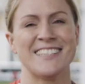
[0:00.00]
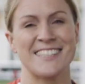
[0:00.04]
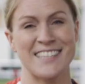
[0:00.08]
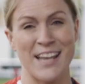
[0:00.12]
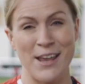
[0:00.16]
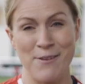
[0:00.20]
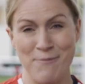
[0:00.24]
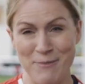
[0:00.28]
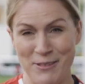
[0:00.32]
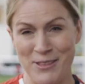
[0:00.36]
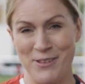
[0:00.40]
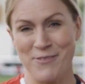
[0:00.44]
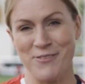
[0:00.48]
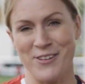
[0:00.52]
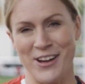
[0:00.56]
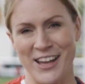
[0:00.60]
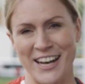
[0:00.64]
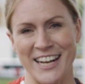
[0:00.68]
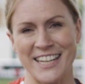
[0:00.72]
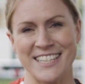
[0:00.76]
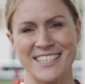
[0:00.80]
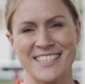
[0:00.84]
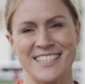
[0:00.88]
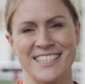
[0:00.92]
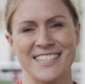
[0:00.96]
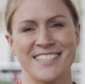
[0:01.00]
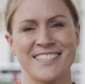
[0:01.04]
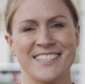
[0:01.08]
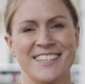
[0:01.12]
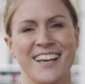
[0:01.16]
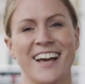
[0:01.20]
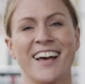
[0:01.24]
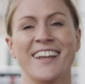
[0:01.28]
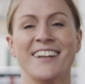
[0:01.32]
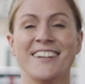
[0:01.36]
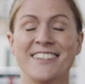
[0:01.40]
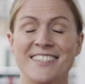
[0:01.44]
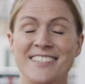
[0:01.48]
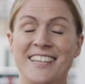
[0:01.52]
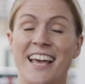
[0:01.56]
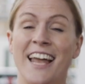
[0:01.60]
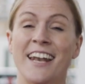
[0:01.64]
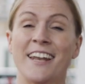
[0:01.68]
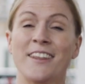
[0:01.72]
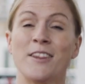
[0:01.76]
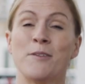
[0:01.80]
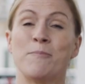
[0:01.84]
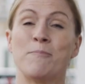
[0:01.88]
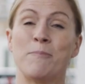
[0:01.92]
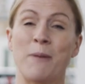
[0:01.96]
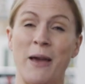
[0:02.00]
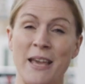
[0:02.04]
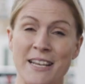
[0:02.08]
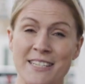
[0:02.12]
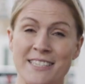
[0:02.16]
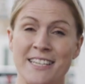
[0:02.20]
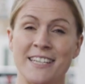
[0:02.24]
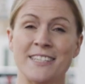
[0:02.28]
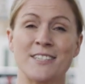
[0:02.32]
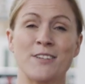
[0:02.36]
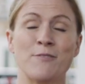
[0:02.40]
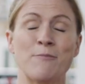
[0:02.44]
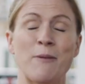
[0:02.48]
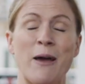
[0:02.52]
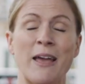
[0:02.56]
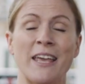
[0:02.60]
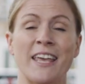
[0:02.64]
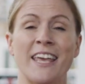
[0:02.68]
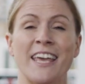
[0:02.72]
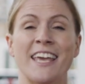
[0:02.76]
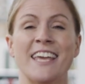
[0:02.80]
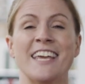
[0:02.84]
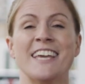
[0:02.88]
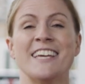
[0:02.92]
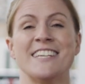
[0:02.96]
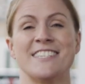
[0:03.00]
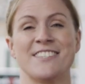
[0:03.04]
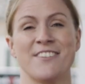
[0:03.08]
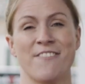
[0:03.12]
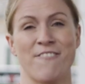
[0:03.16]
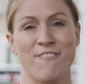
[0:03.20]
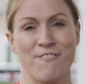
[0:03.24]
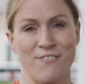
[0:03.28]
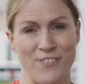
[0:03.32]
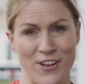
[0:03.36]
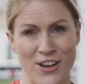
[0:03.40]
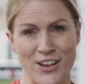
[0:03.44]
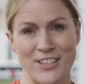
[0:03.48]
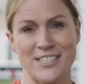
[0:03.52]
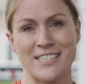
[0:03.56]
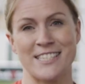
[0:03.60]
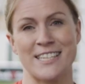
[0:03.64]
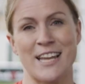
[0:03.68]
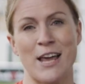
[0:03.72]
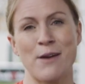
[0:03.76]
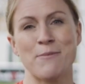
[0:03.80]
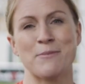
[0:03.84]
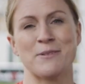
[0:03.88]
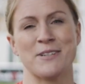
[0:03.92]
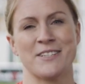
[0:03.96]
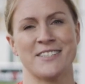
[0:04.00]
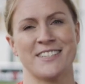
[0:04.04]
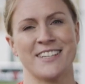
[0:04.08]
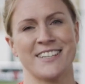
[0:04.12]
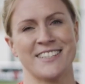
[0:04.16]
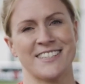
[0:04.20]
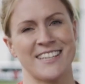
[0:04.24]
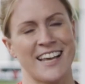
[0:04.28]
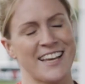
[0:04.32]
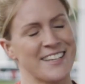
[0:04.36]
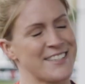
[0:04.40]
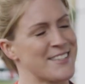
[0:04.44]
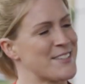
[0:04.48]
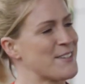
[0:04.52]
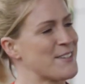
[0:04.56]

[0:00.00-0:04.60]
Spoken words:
Same with your finances. Understanding the basics of banking is the first step to success.